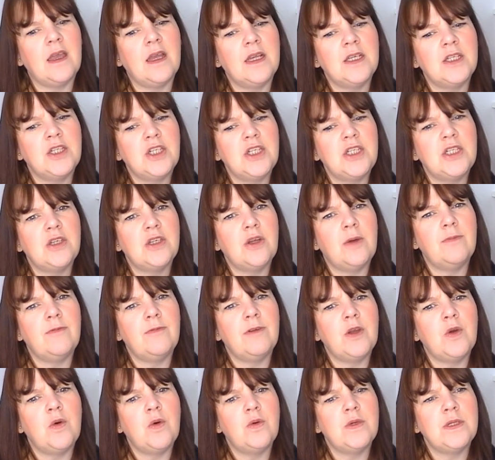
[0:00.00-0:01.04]
and she stopped
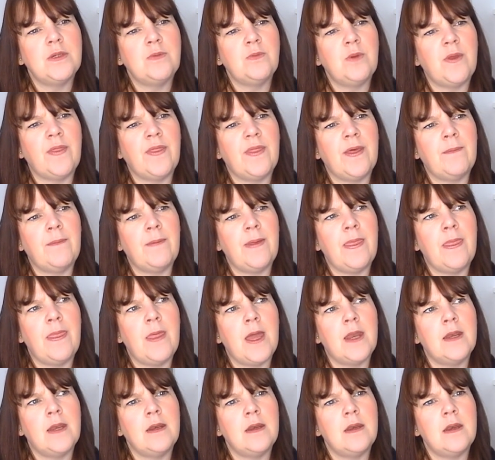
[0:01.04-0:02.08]
recording with them, and
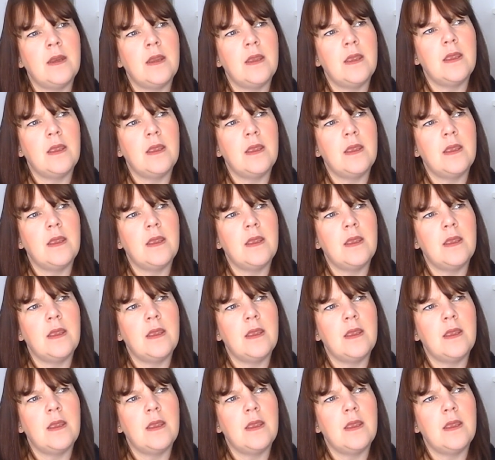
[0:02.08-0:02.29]
then